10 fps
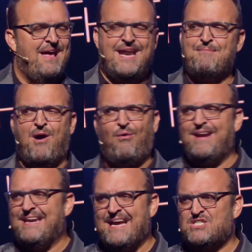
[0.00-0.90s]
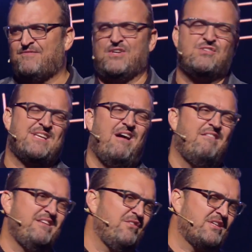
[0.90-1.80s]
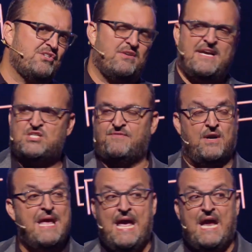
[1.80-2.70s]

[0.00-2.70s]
And I'm already an extrovert. You're saying, oh, you do it because you're an extrovert.